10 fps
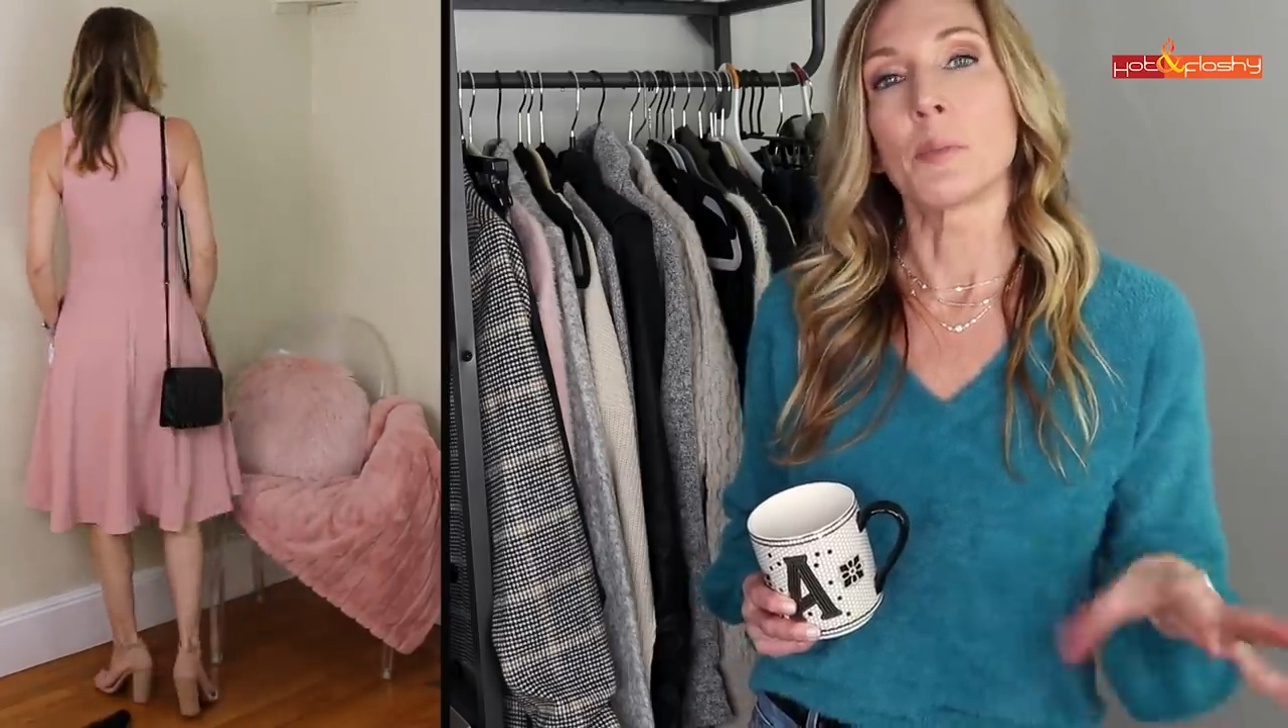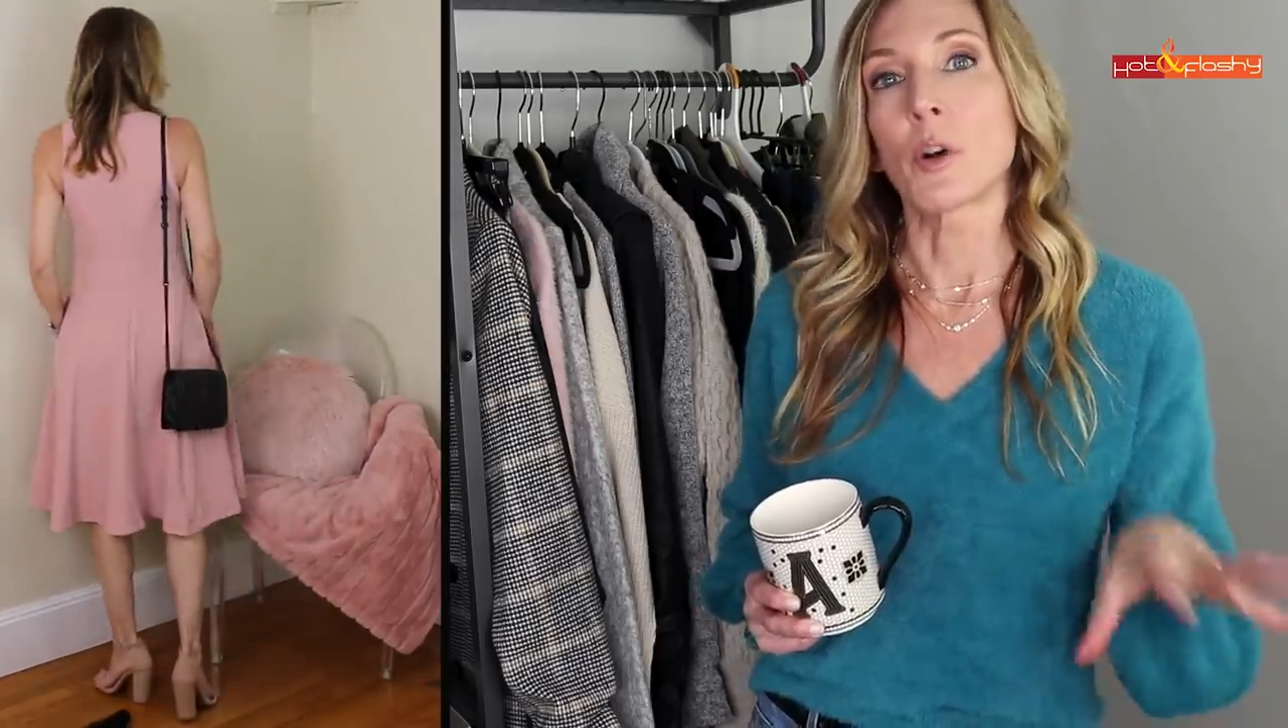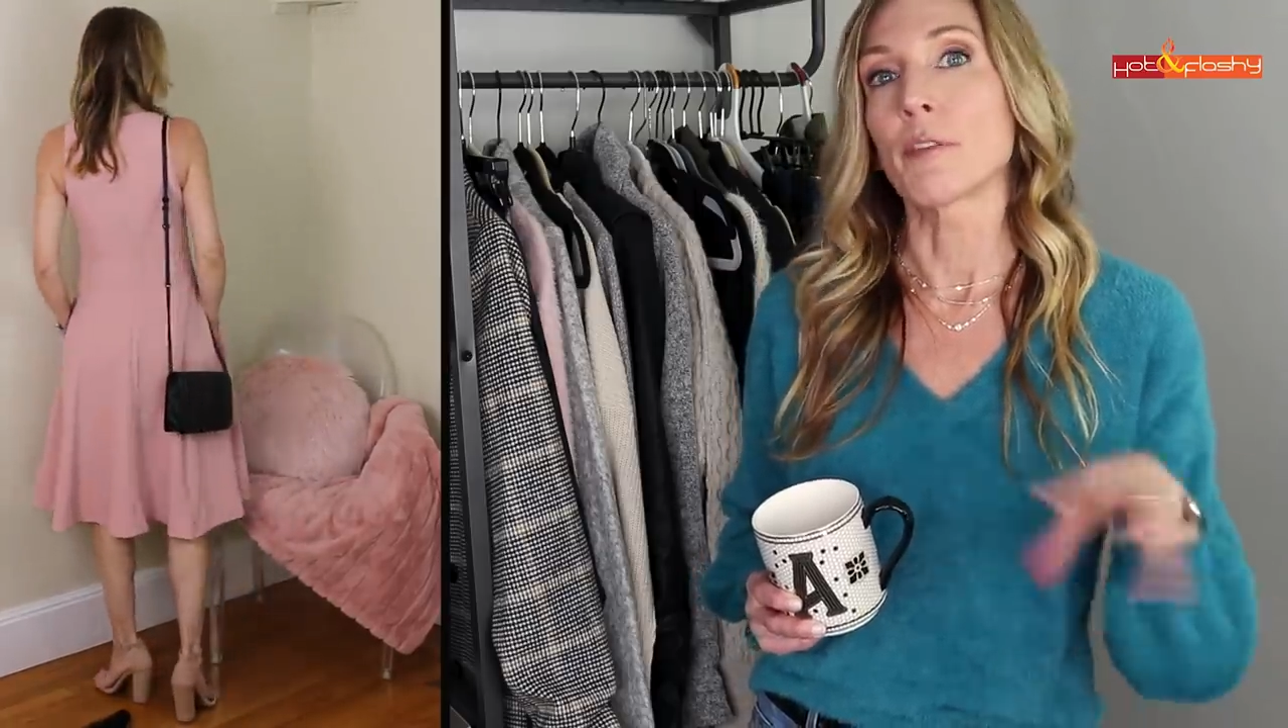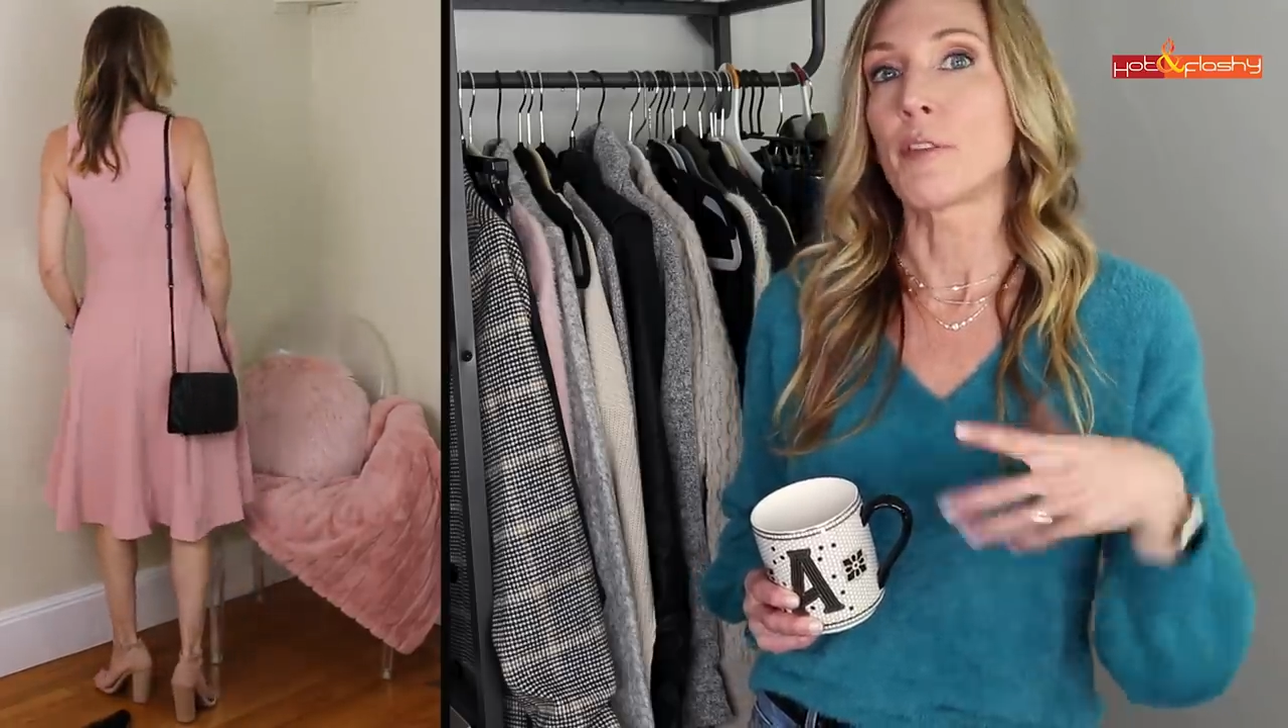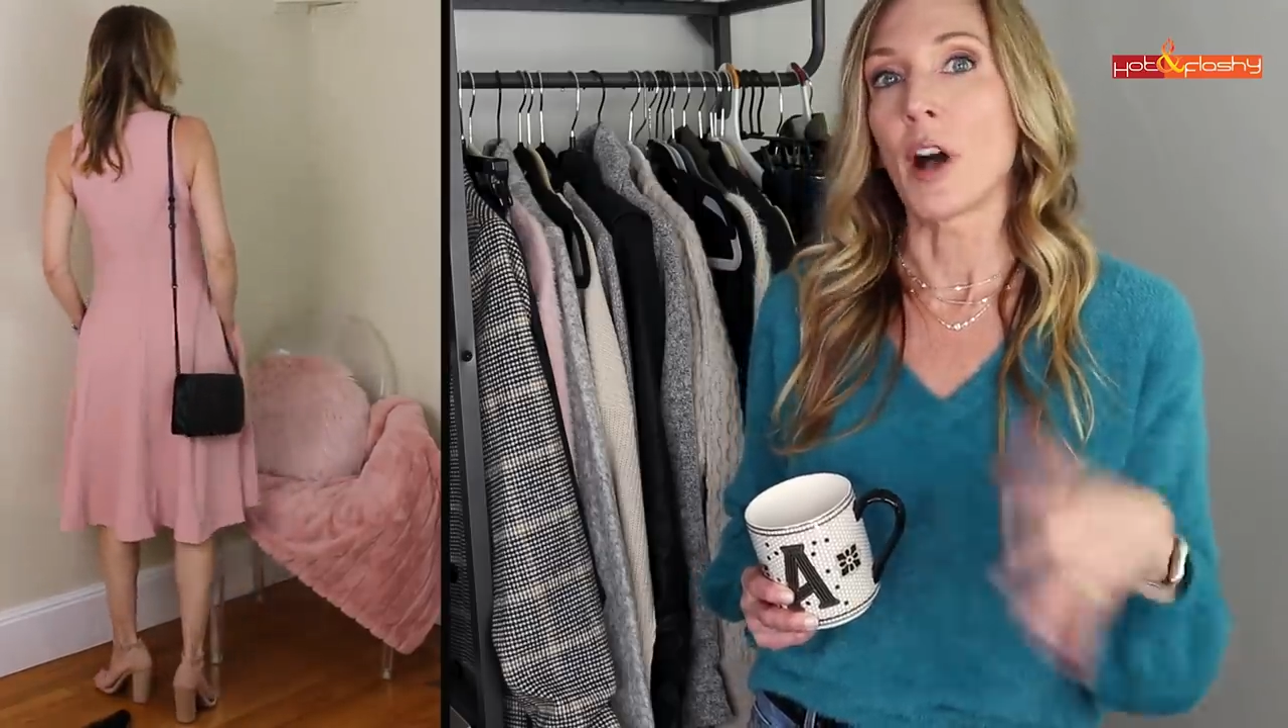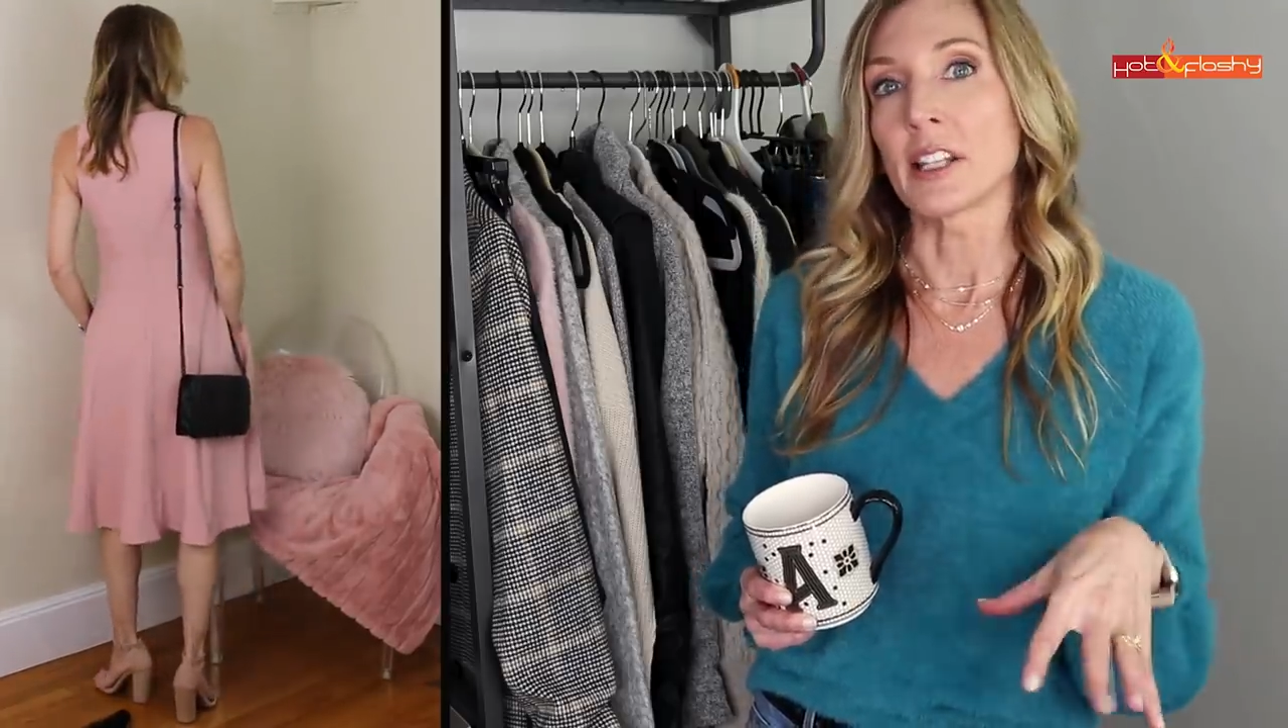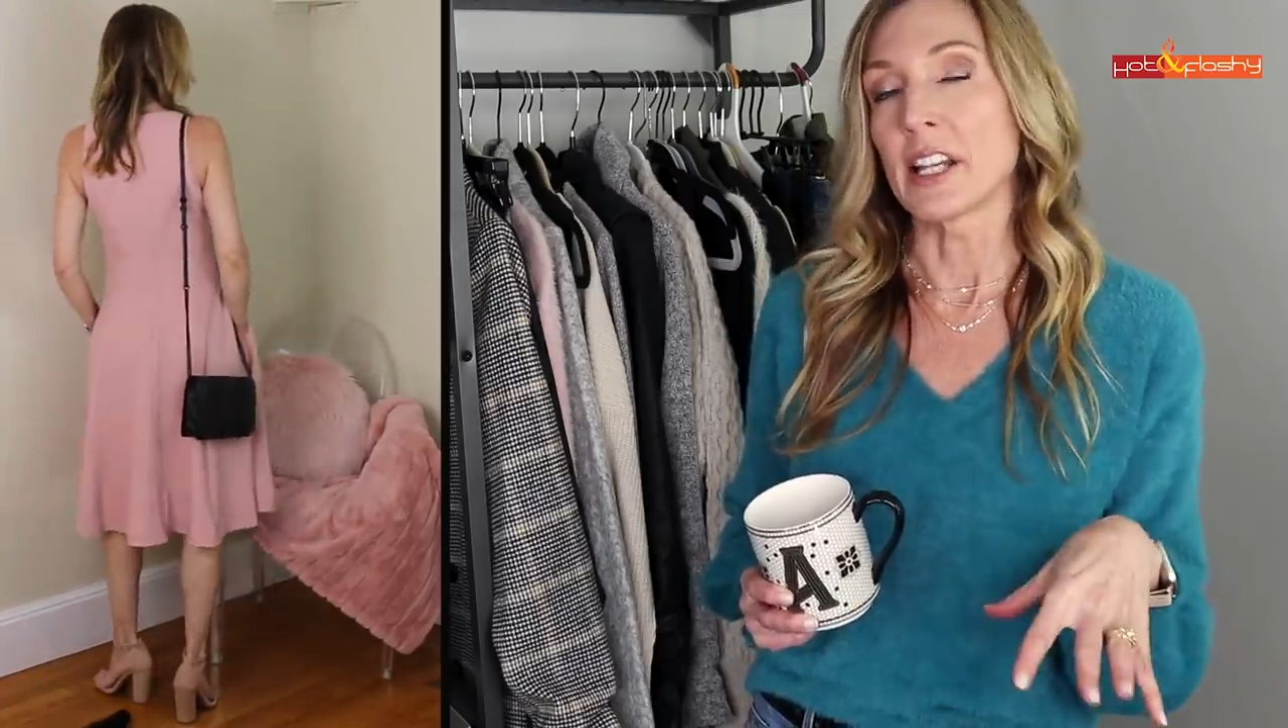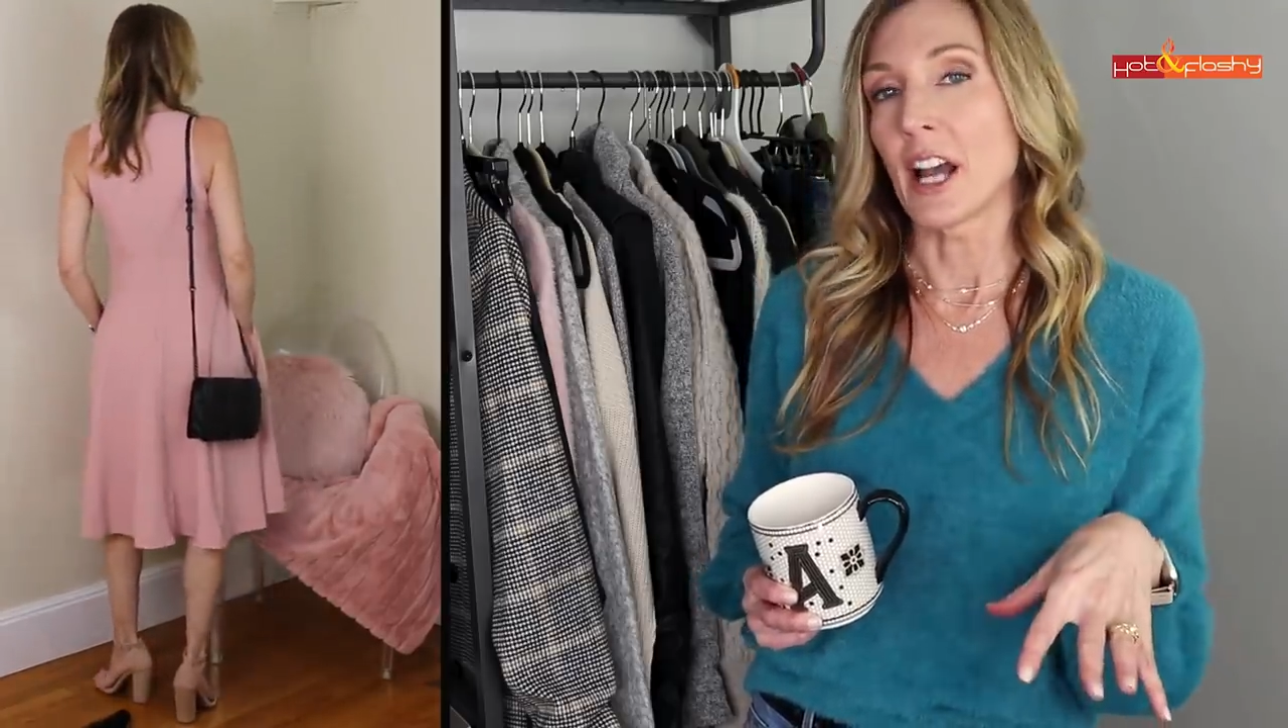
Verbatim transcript: more fall-y